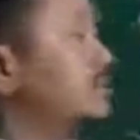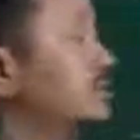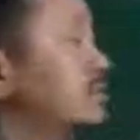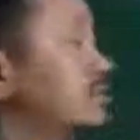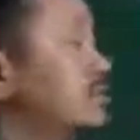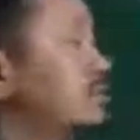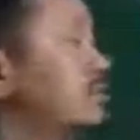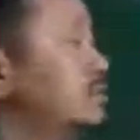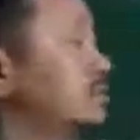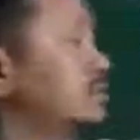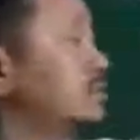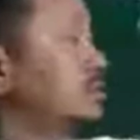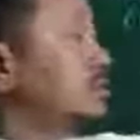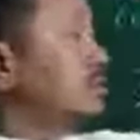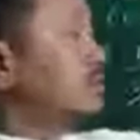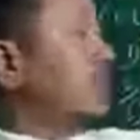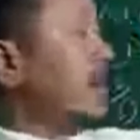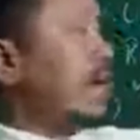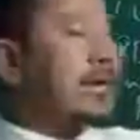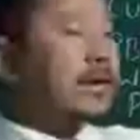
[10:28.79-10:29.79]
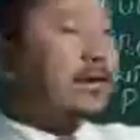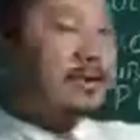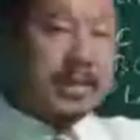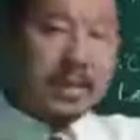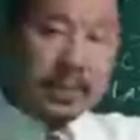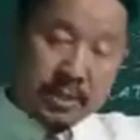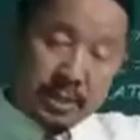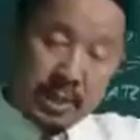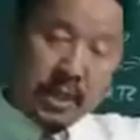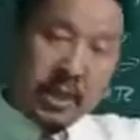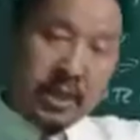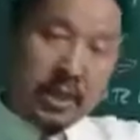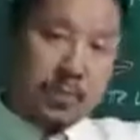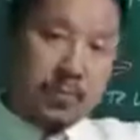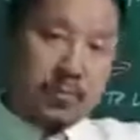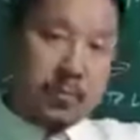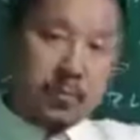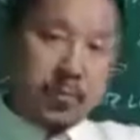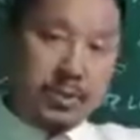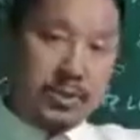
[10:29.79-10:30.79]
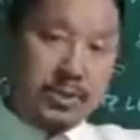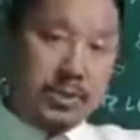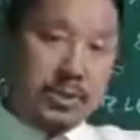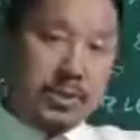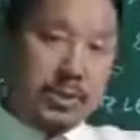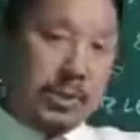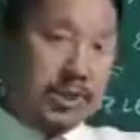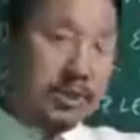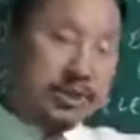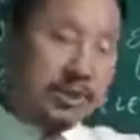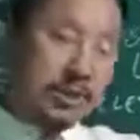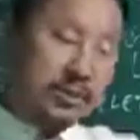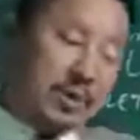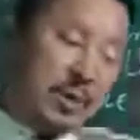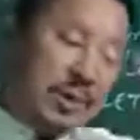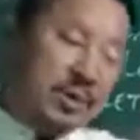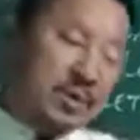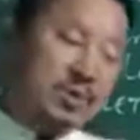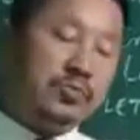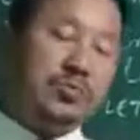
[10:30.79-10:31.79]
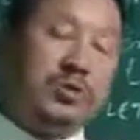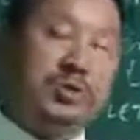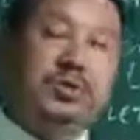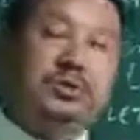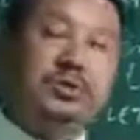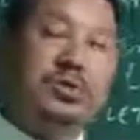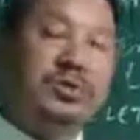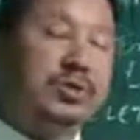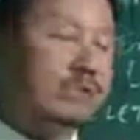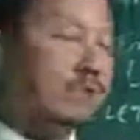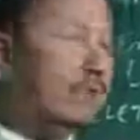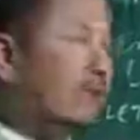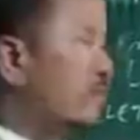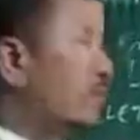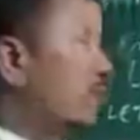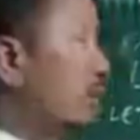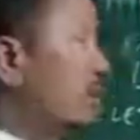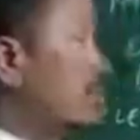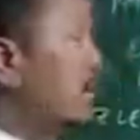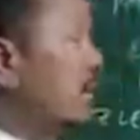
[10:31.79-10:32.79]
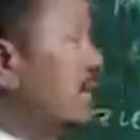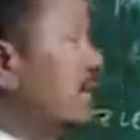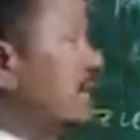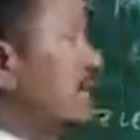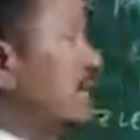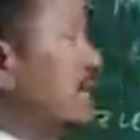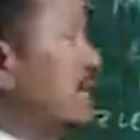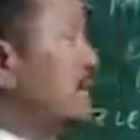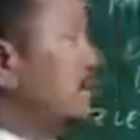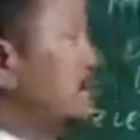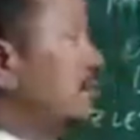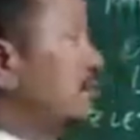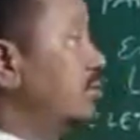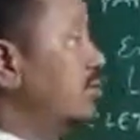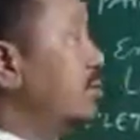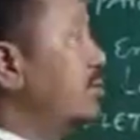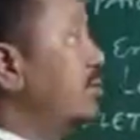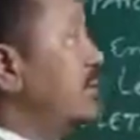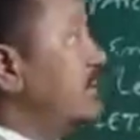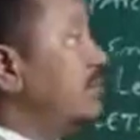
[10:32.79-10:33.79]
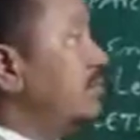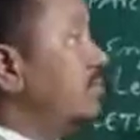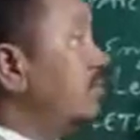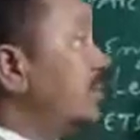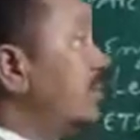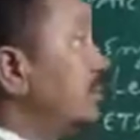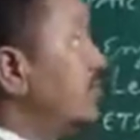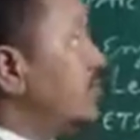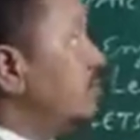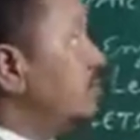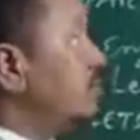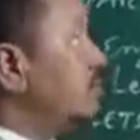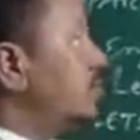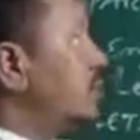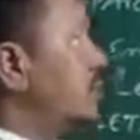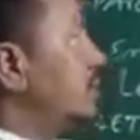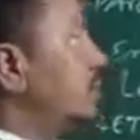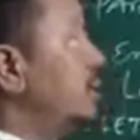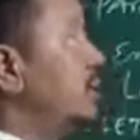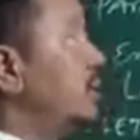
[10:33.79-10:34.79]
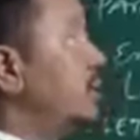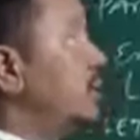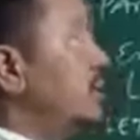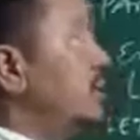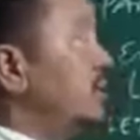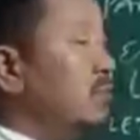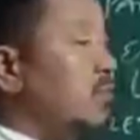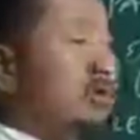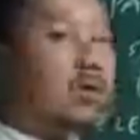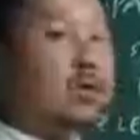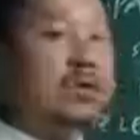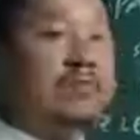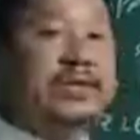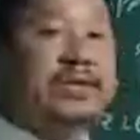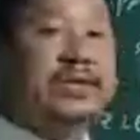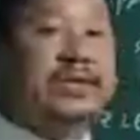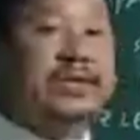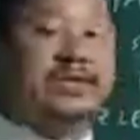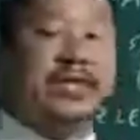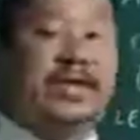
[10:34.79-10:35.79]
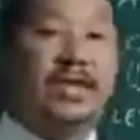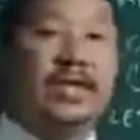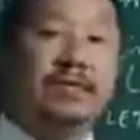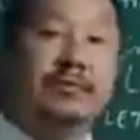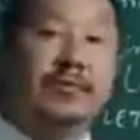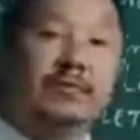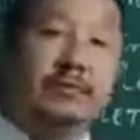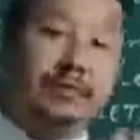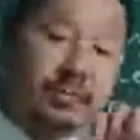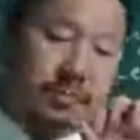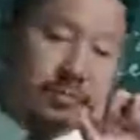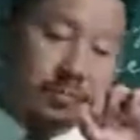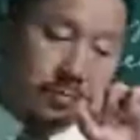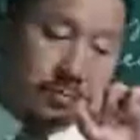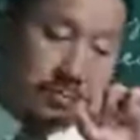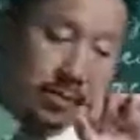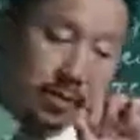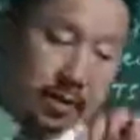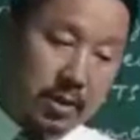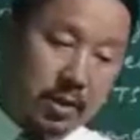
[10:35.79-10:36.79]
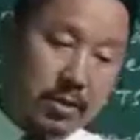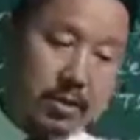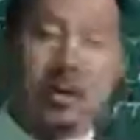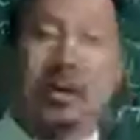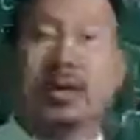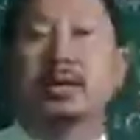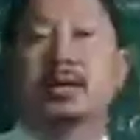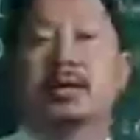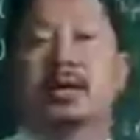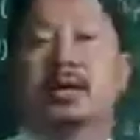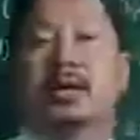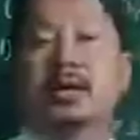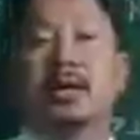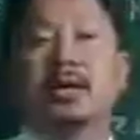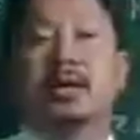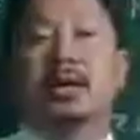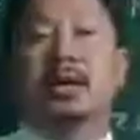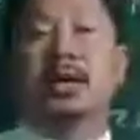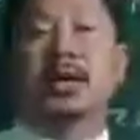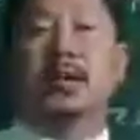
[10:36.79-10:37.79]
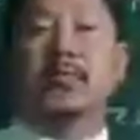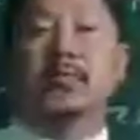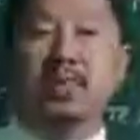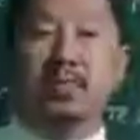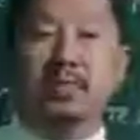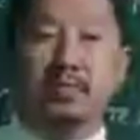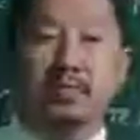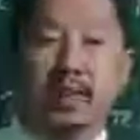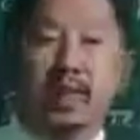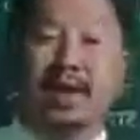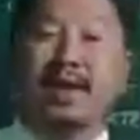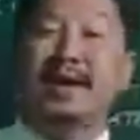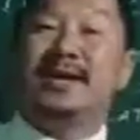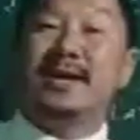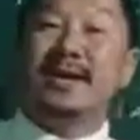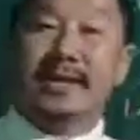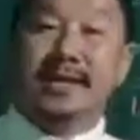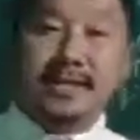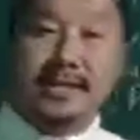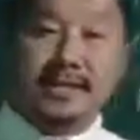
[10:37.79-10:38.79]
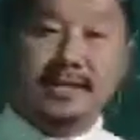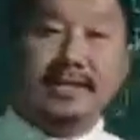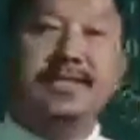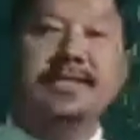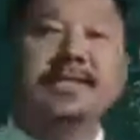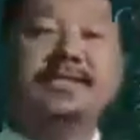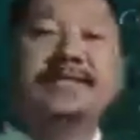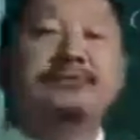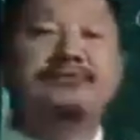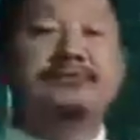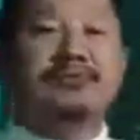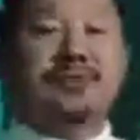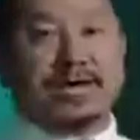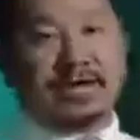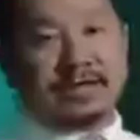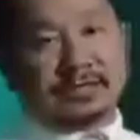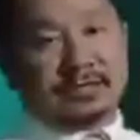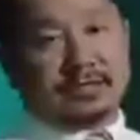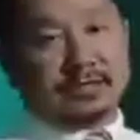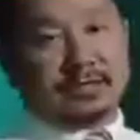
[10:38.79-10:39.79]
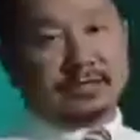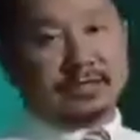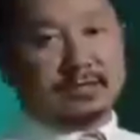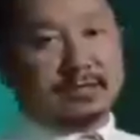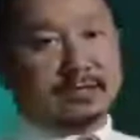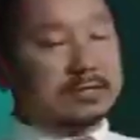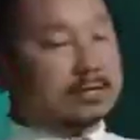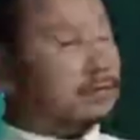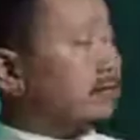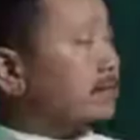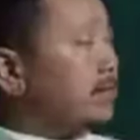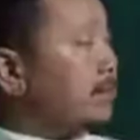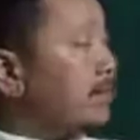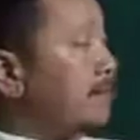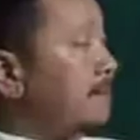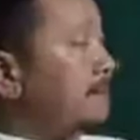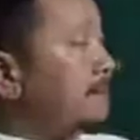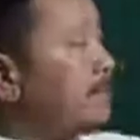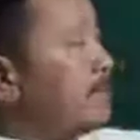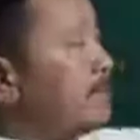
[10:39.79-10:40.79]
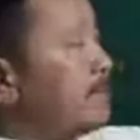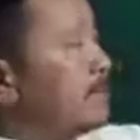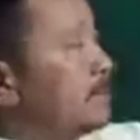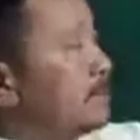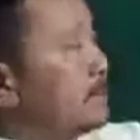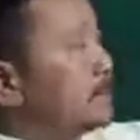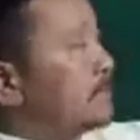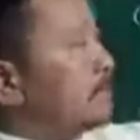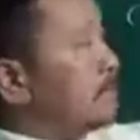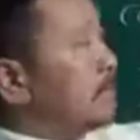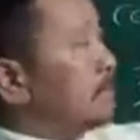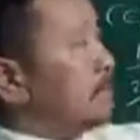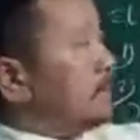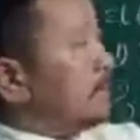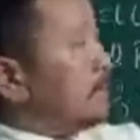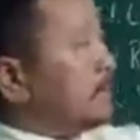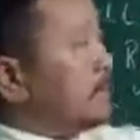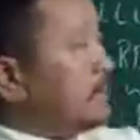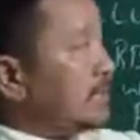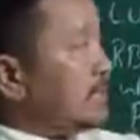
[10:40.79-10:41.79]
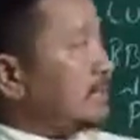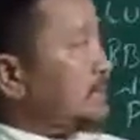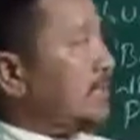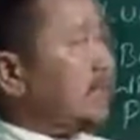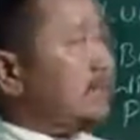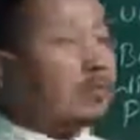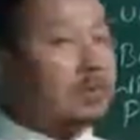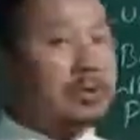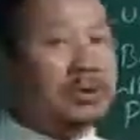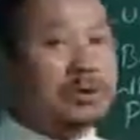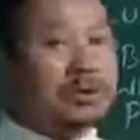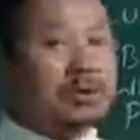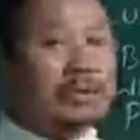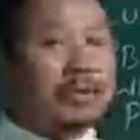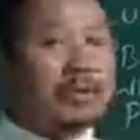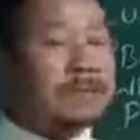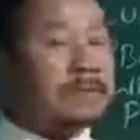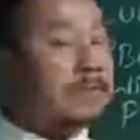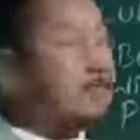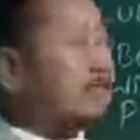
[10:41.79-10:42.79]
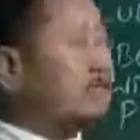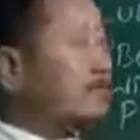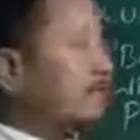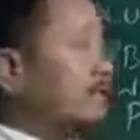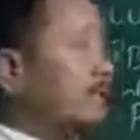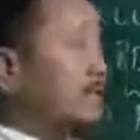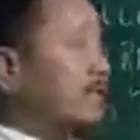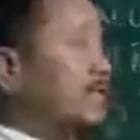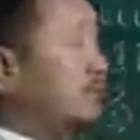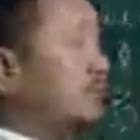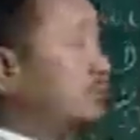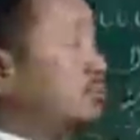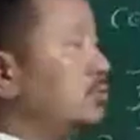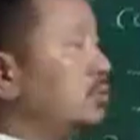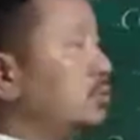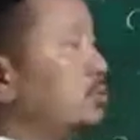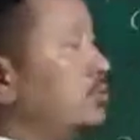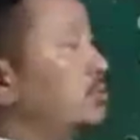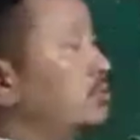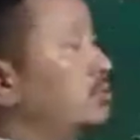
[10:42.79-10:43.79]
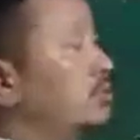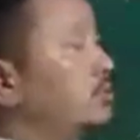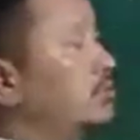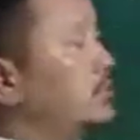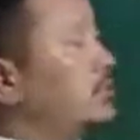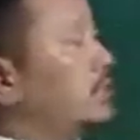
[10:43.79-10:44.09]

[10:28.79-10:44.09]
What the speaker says: is composed of iron and protein. So one thing we should remember out is that, because of the hemoglobin itself, the color of our blood is red. Okay, this hemoglobin, as I've told you,